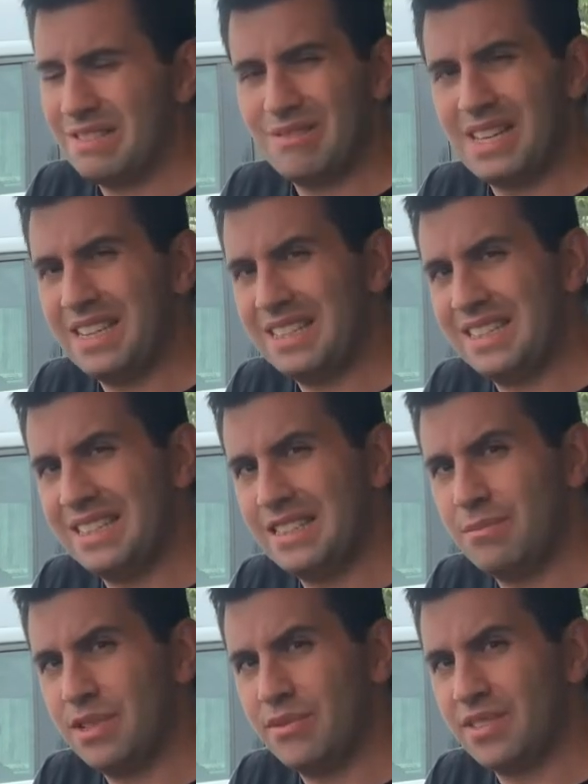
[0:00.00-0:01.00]
that is a
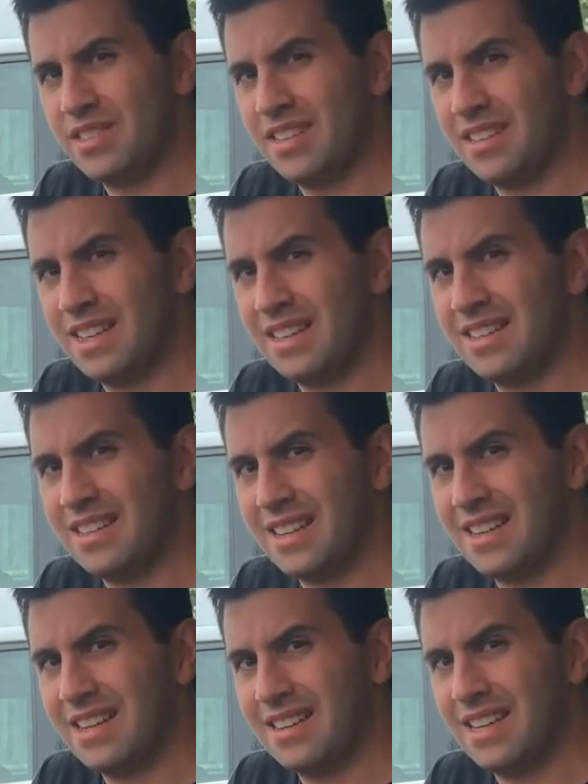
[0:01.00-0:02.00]
bit of a sign that
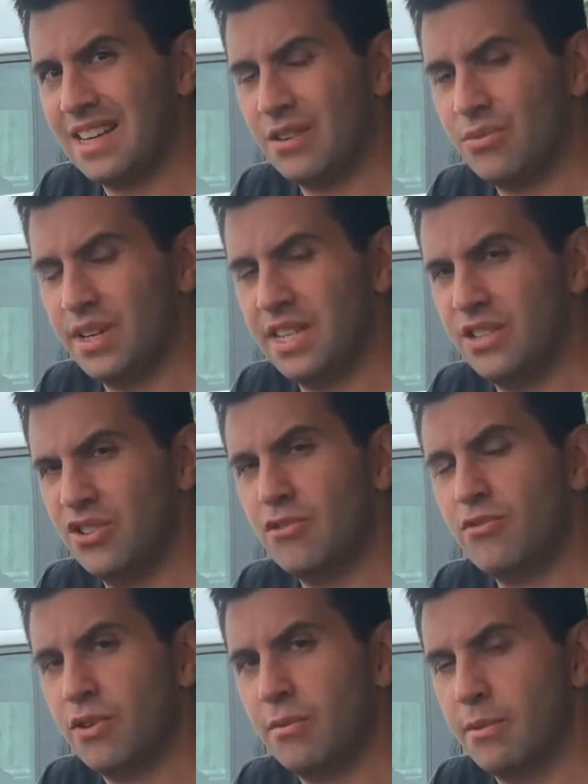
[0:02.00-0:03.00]
they are really due
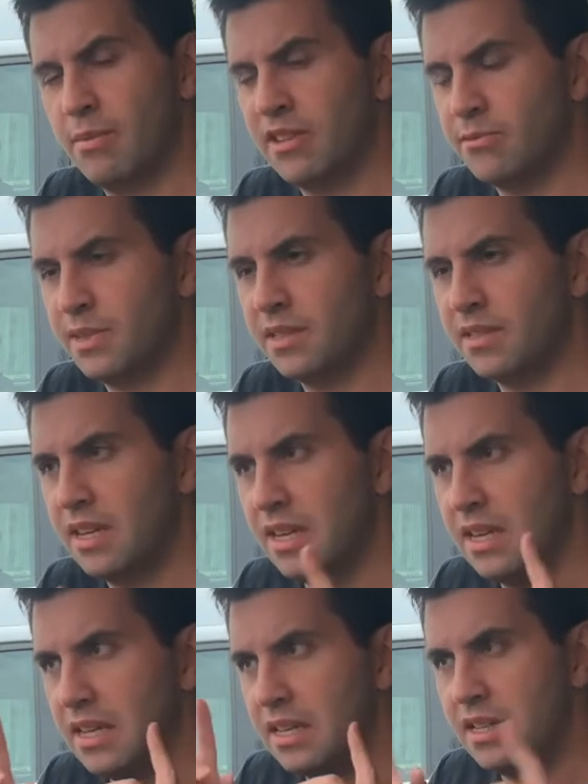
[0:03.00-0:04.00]
for a replacement.
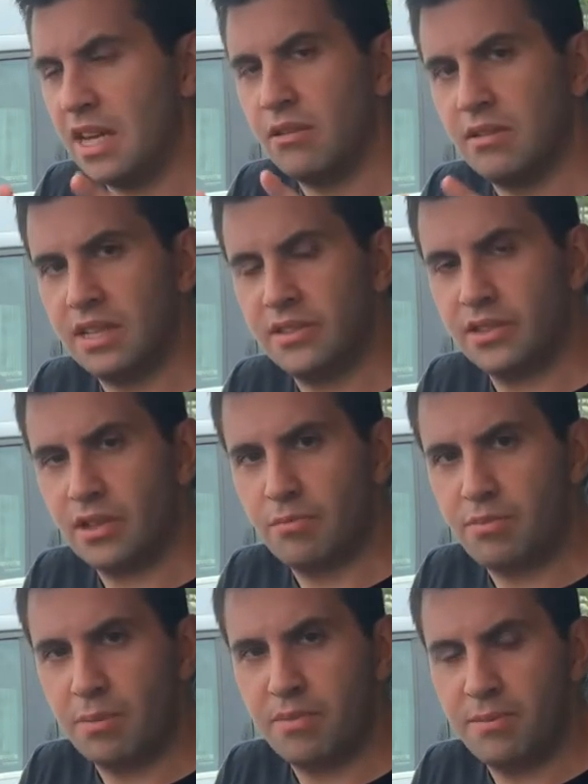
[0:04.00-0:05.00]
Now let's go
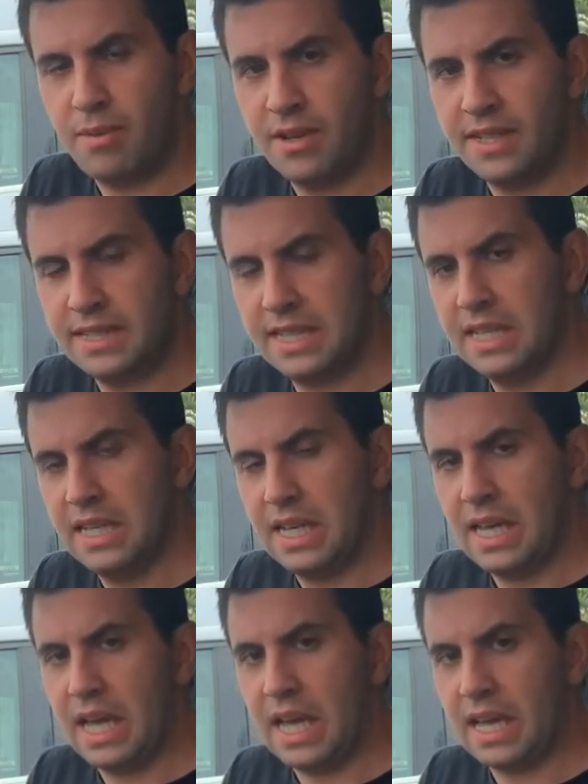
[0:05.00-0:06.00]
pop the bonnet
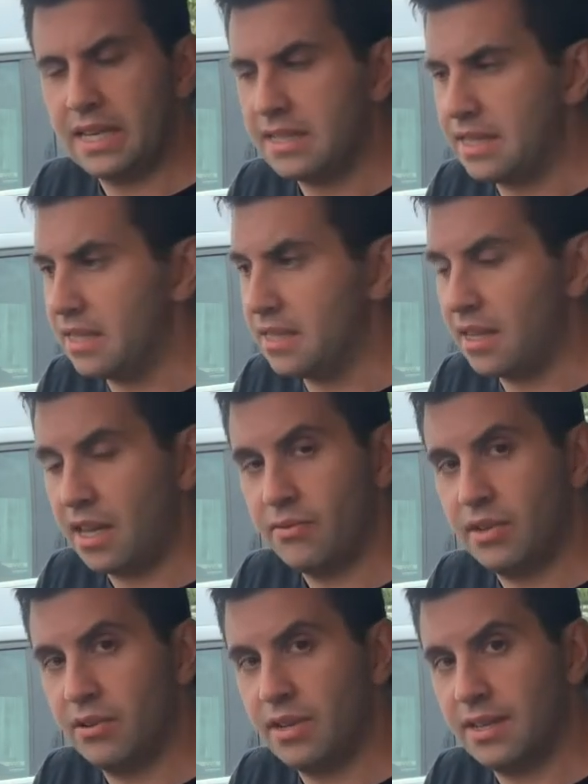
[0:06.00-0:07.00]
and uh, have a
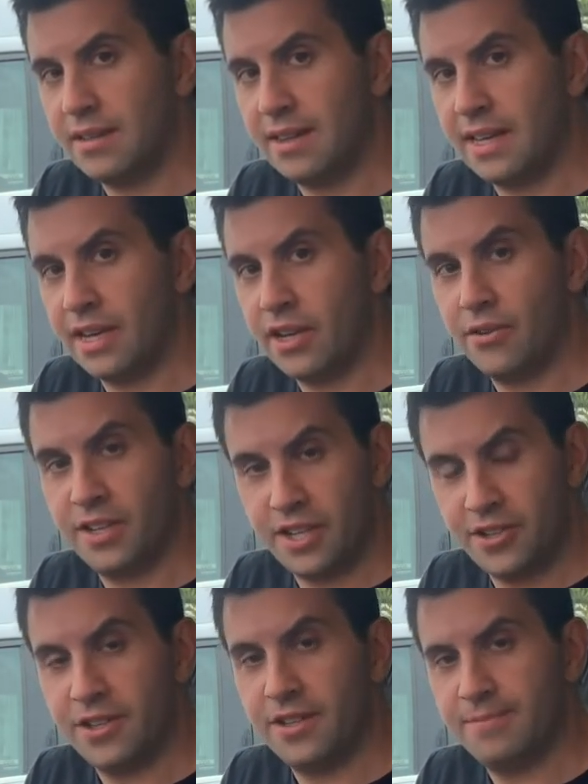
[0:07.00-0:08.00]
look at their
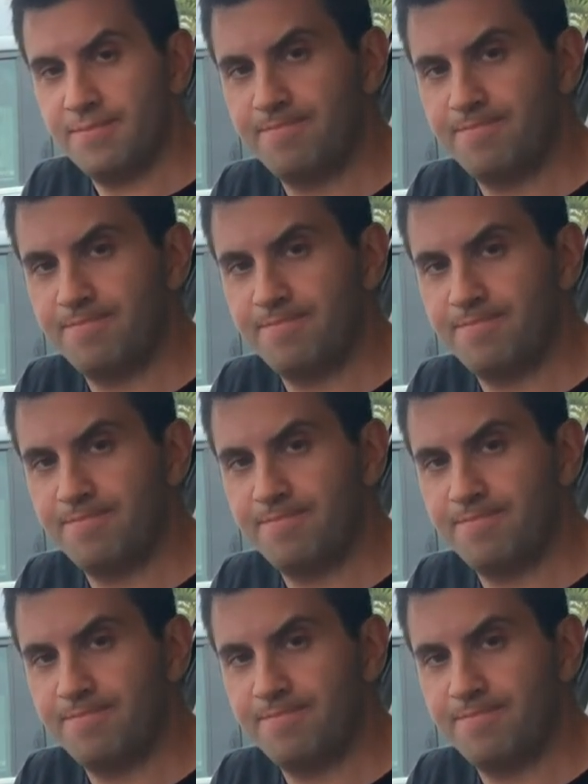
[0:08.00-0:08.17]
condition.